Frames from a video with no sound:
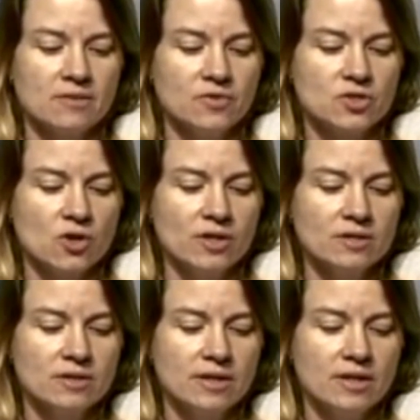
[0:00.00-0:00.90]
is I've
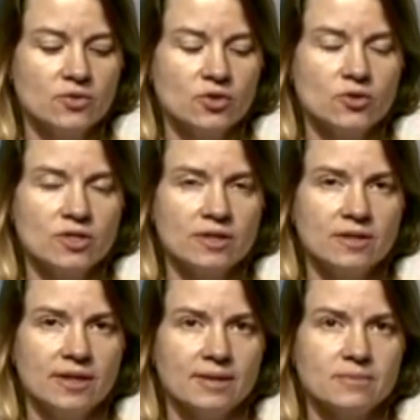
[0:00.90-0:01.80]
started
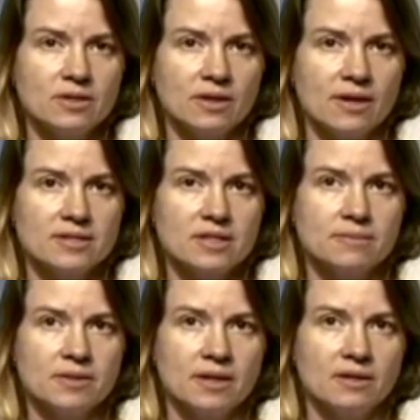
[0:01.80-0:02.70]
introducing him to the
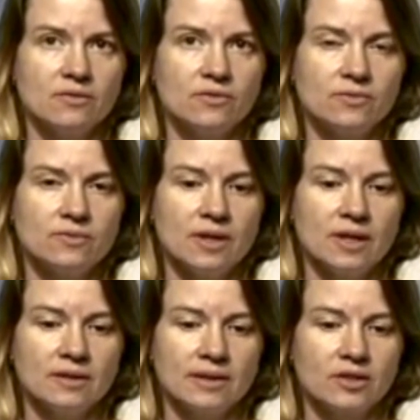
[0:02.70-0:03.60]
concept of
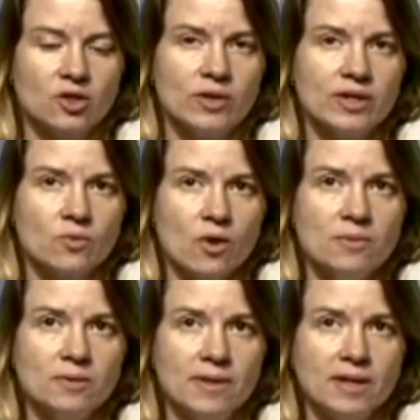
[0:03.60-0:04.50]
like the Greek and
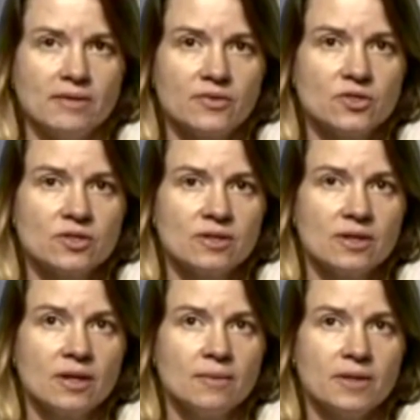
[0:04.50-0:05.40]
Roman myths,
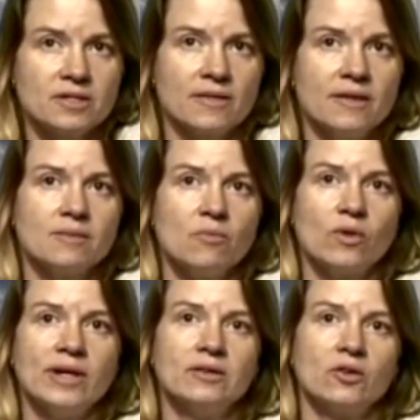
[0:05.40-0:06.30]
because I think the
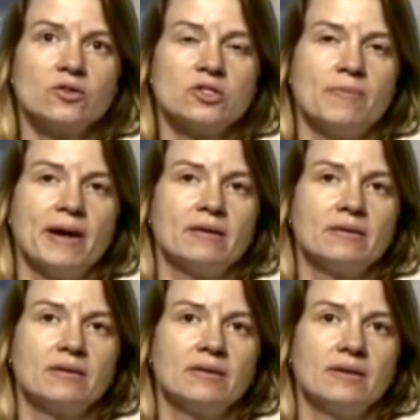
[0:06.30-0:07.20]
more he learns
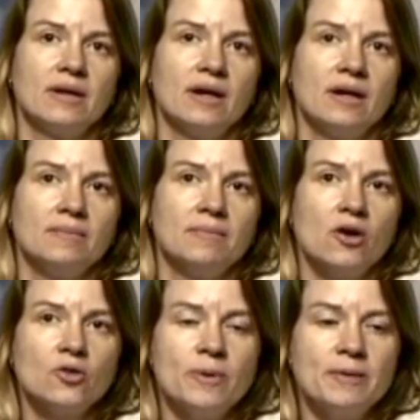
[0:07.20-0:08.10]
about
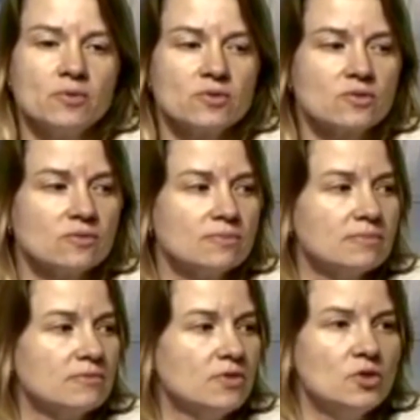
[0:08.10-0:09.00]
other people's
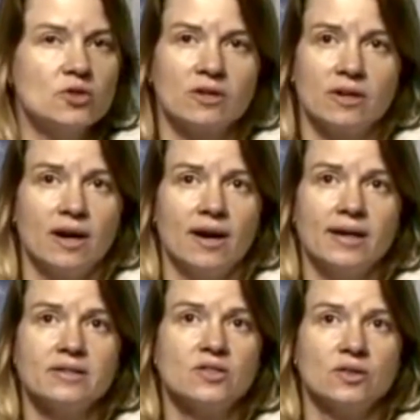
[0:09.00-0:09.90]
views on
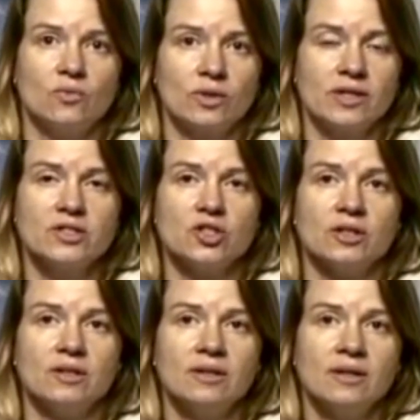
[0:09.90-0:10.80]
gods and
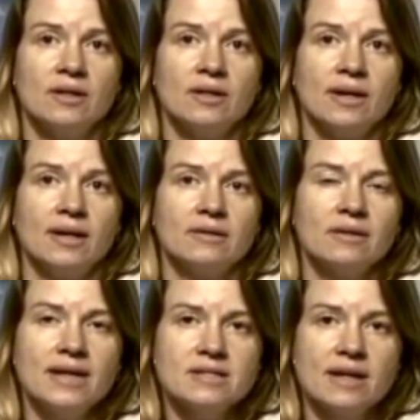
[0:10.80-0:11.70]
religion,
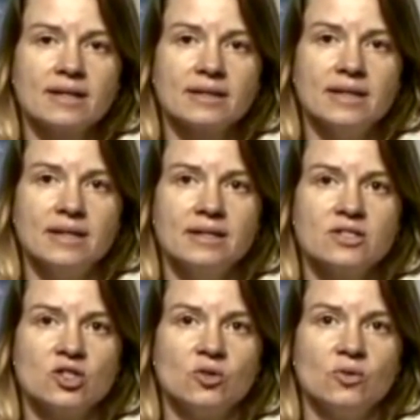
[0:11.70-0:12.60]
the less likely he
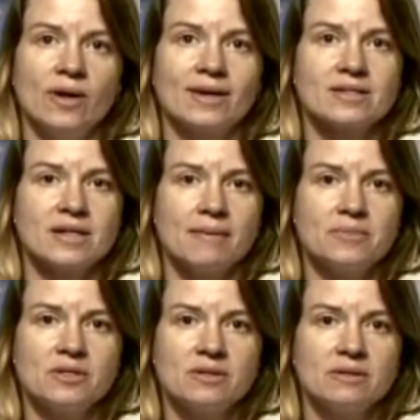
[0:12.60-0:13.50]
is to
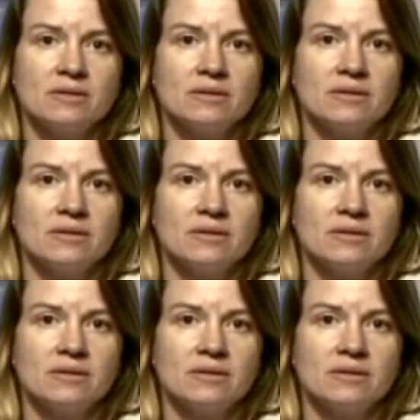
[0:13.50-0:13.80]
accept